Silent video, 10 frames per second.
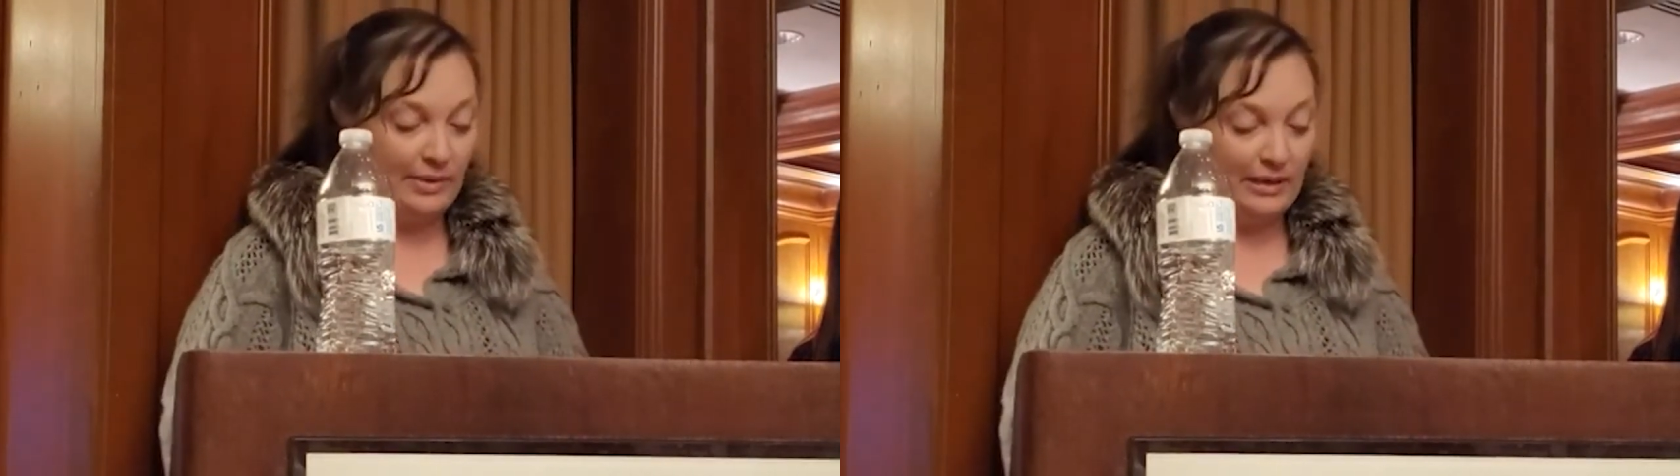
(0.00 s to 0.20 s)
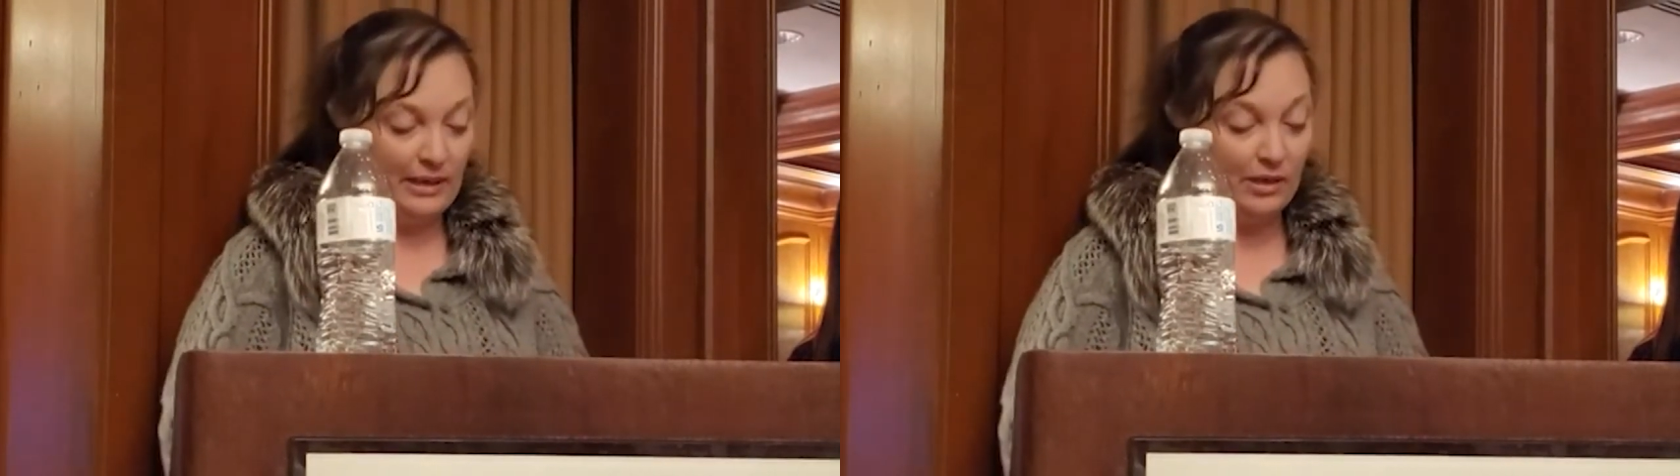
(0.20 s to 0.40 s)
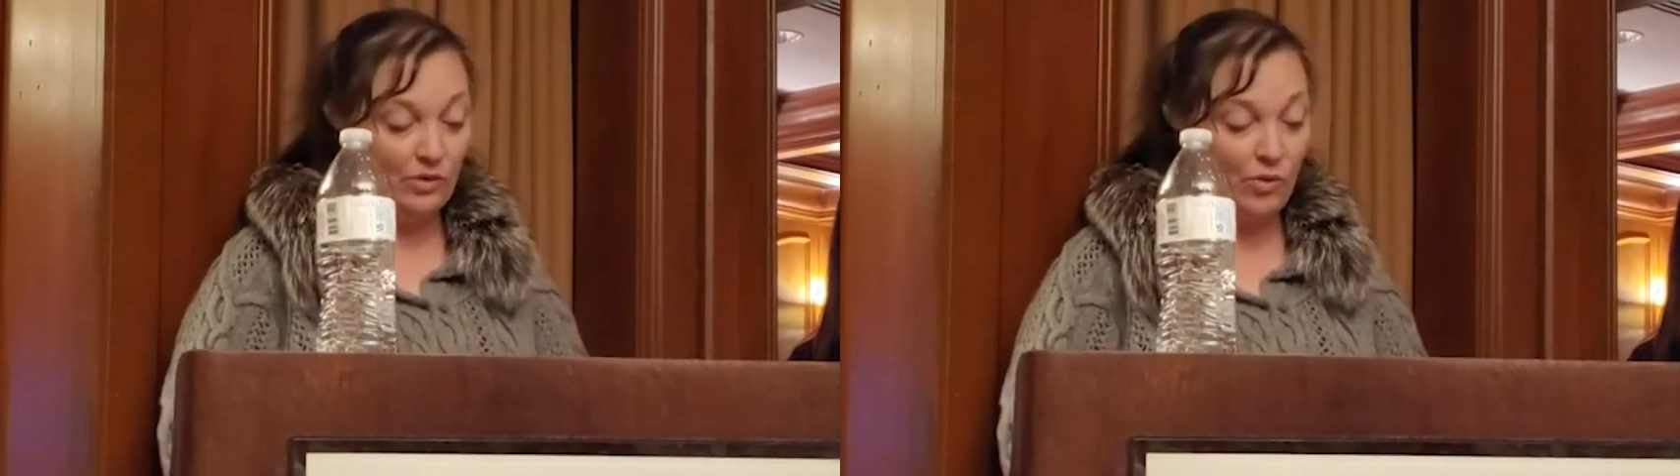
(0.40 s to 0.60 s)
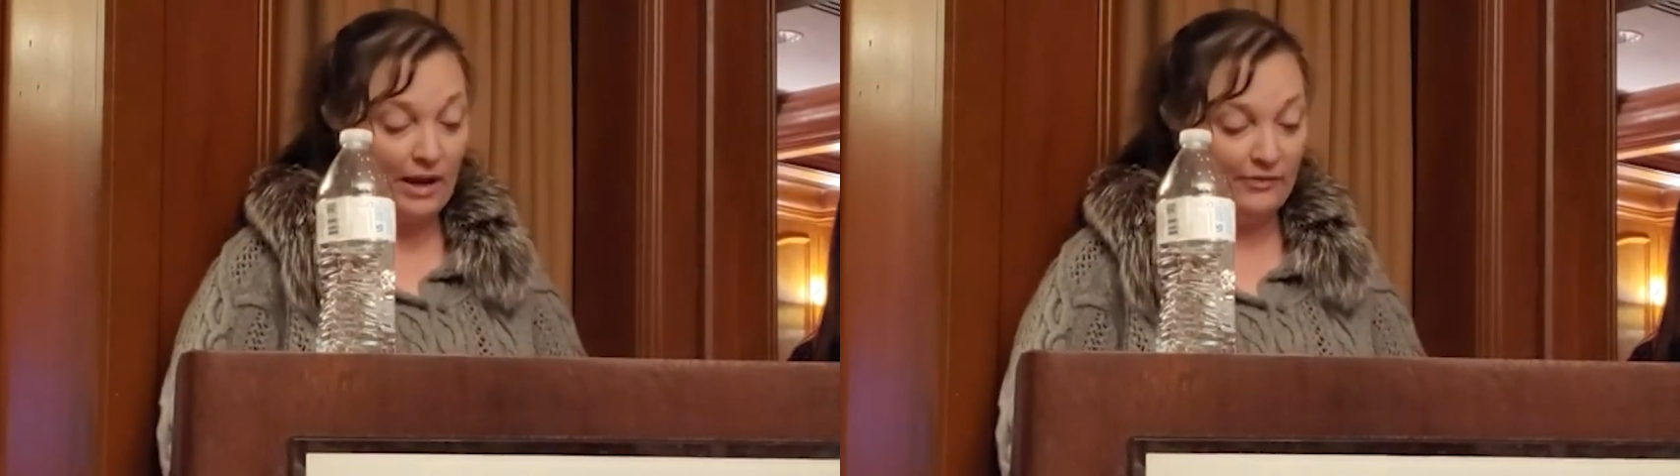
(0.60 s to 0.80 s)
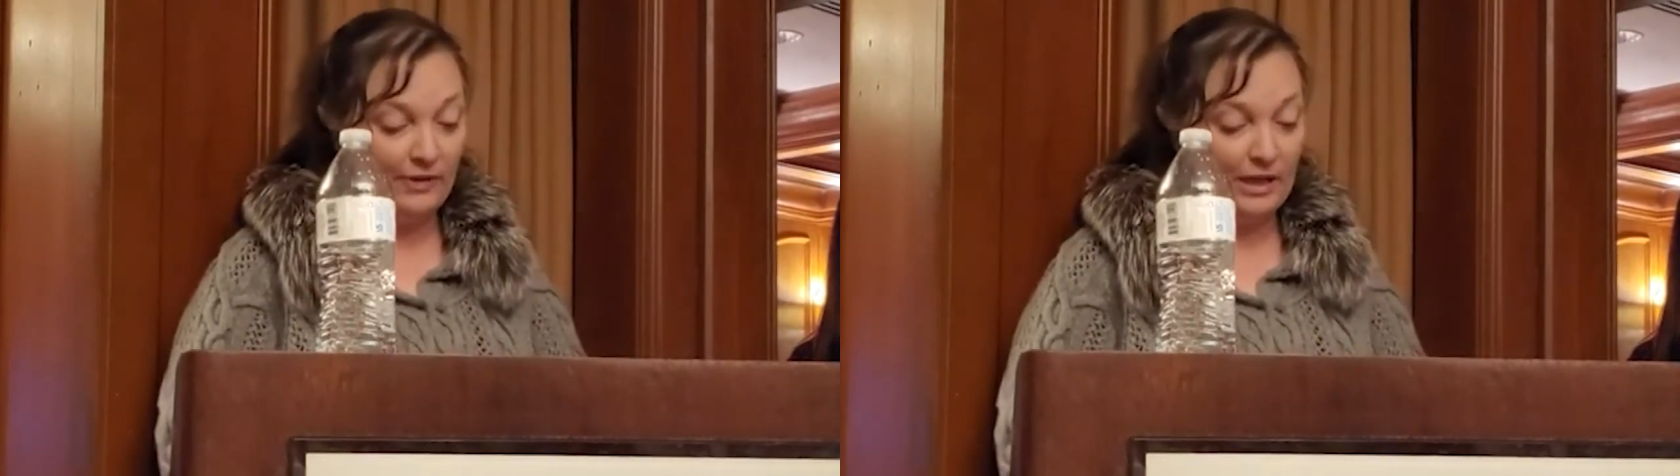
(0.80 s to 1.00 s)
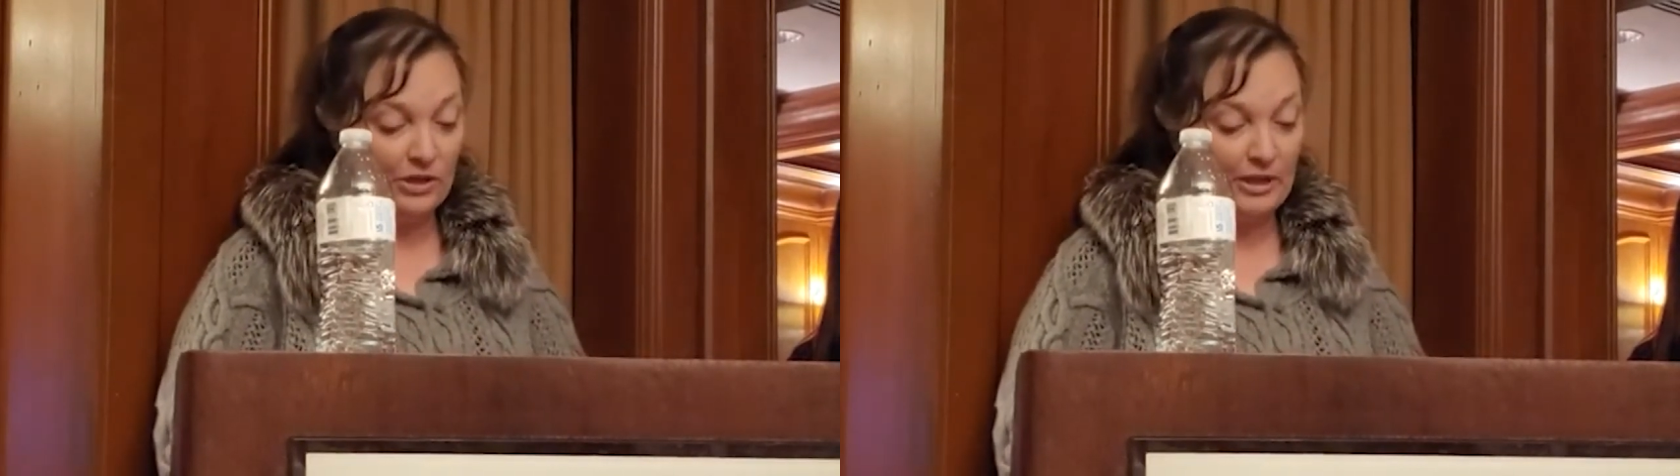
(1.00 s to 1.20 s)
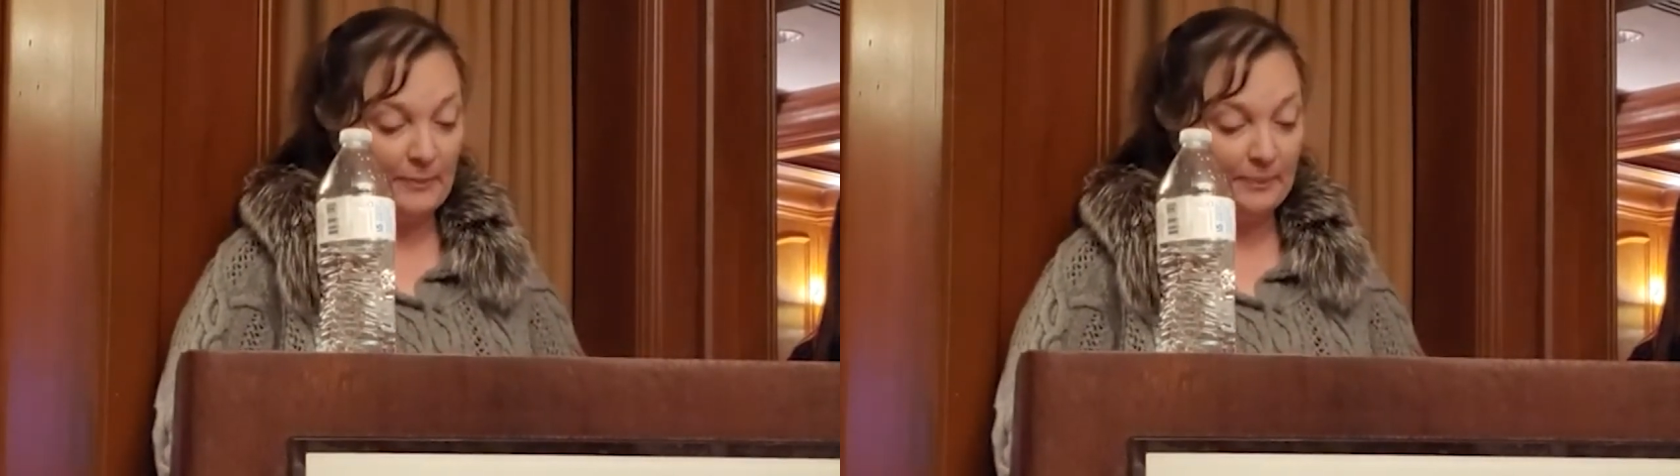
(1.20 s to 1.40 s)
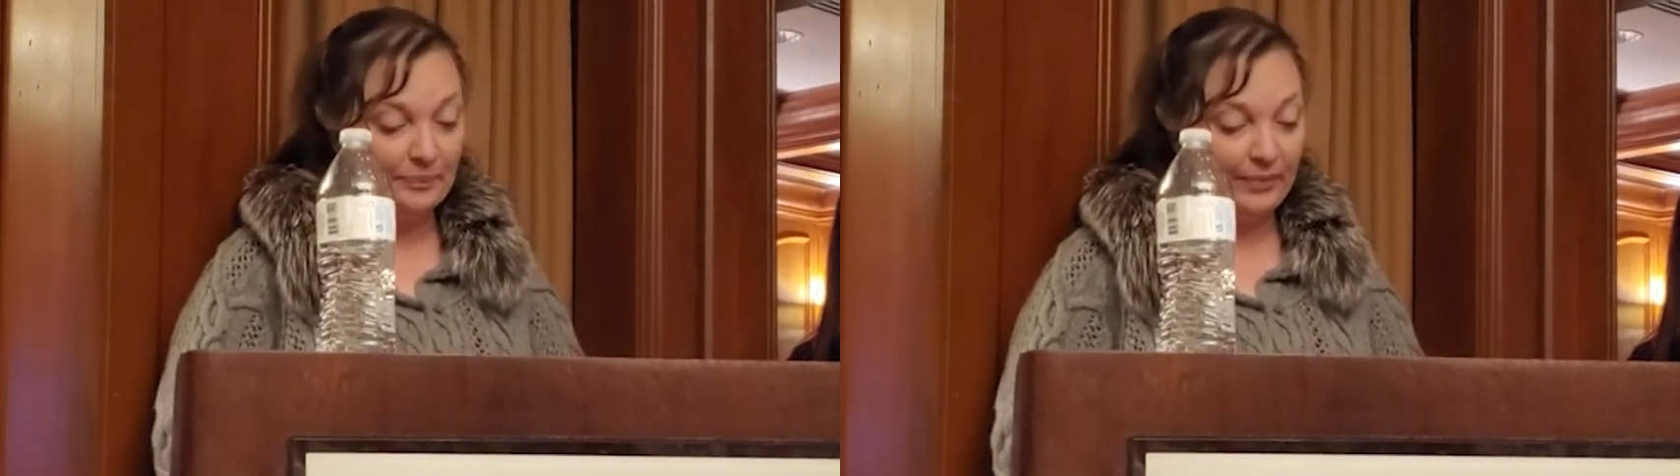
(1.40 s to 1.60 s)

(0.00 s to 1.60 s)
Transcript: but he didn't quite finish it.